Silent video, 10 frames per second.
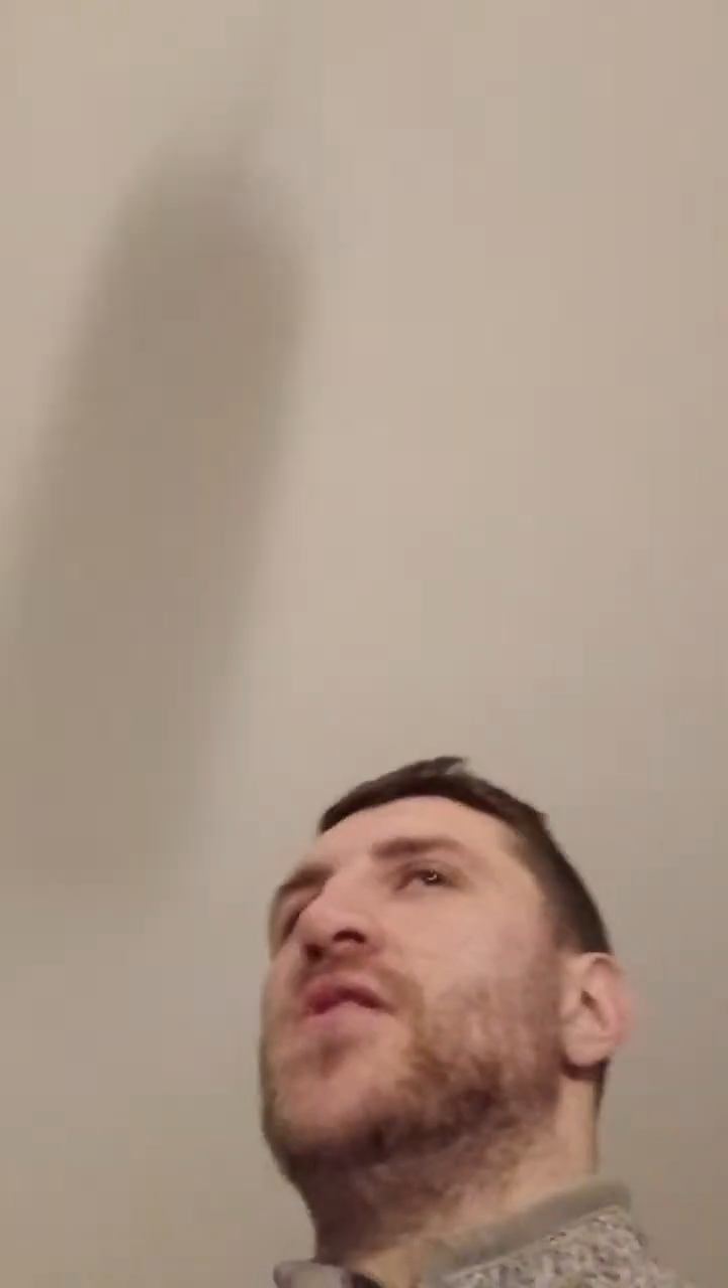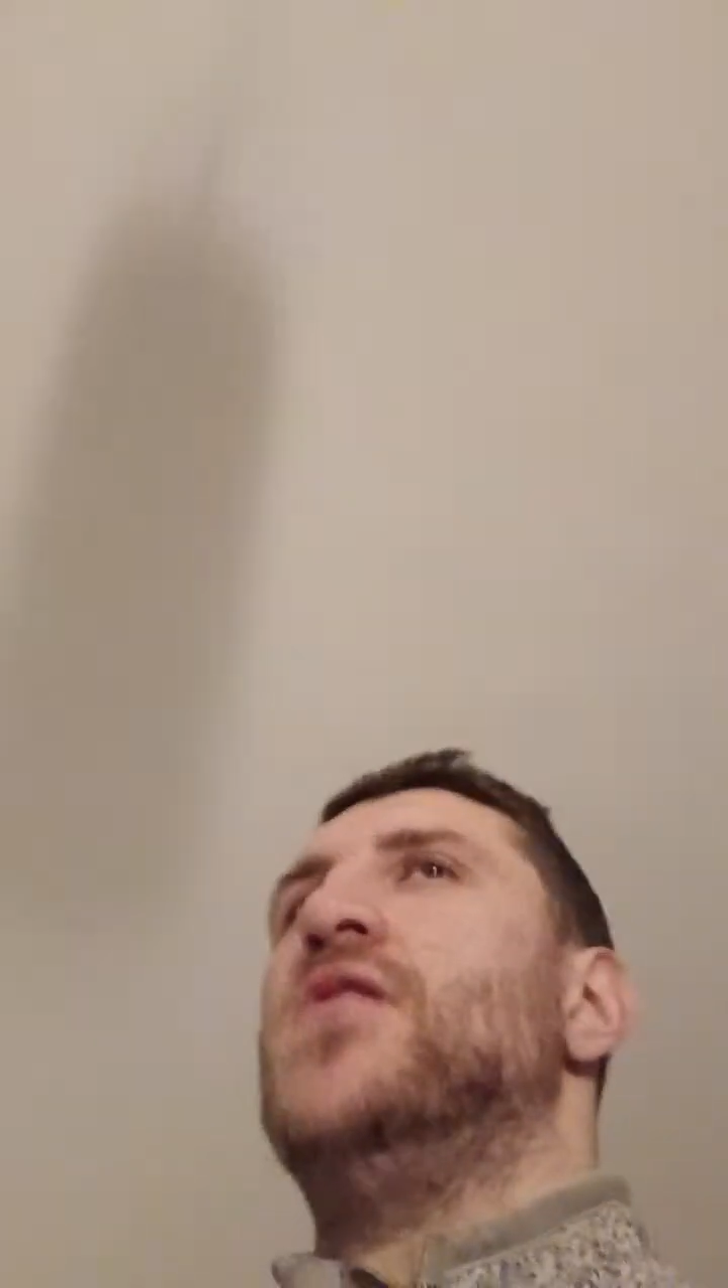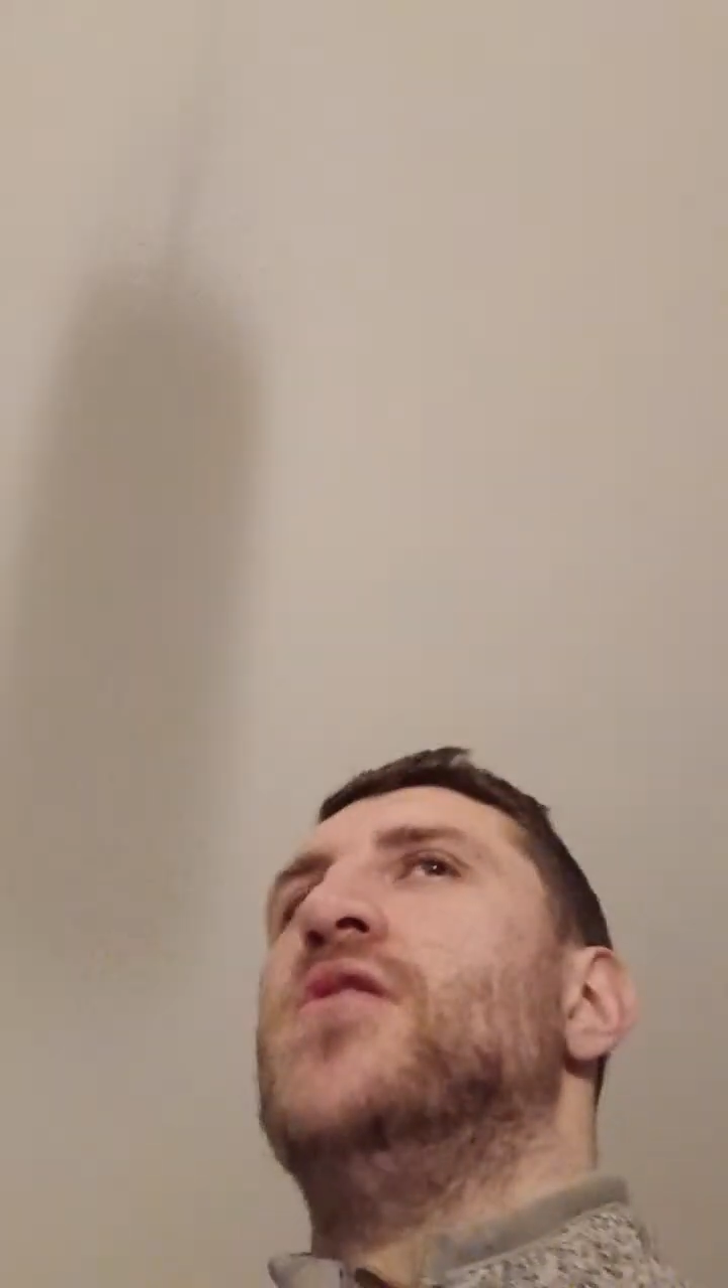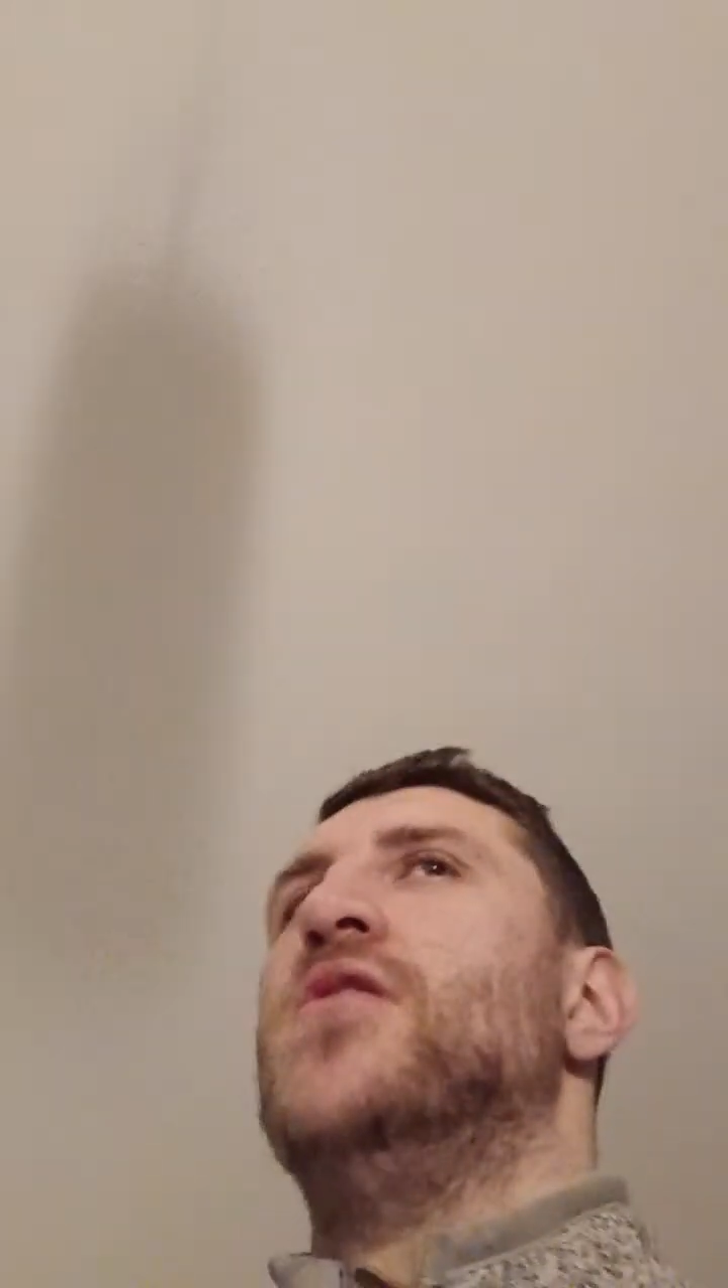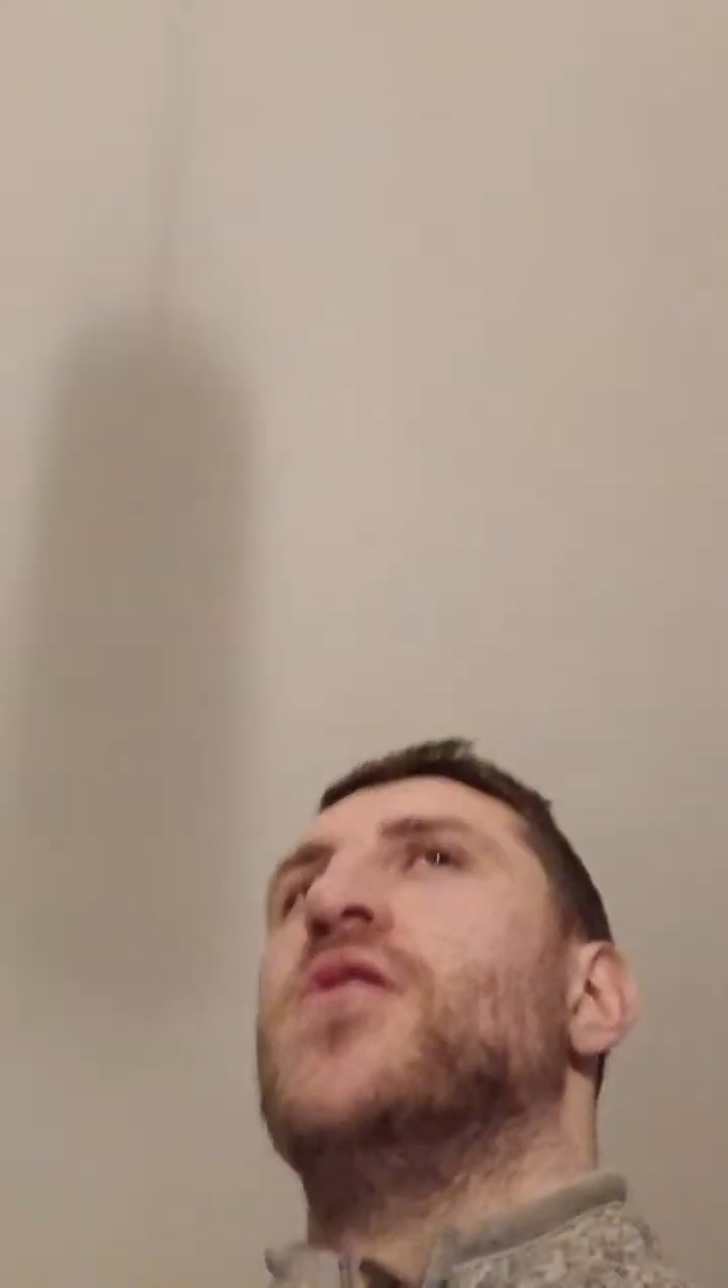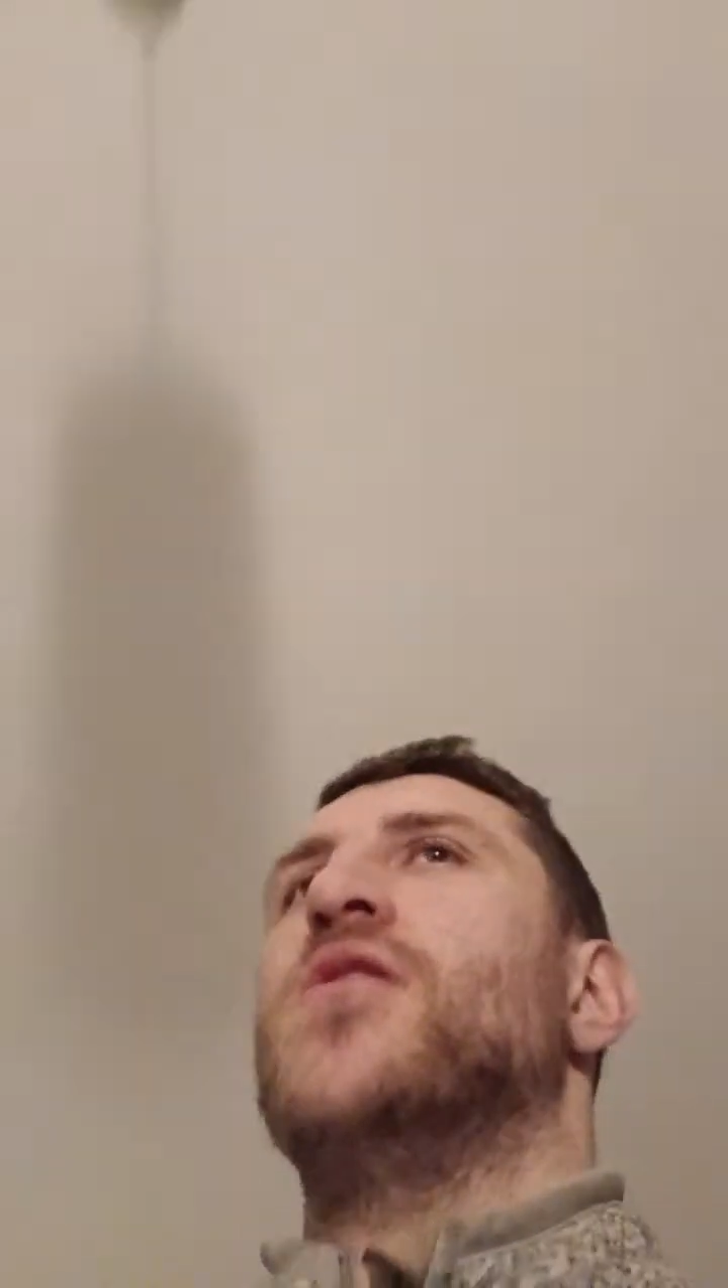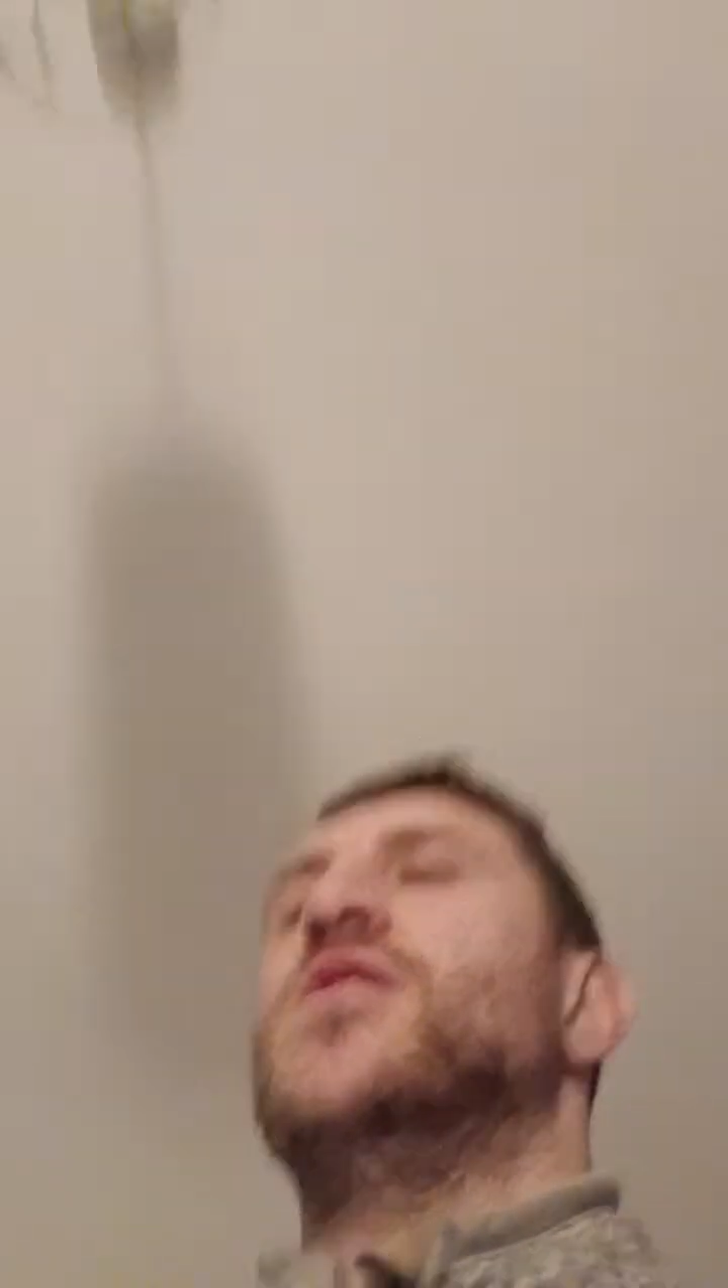know that,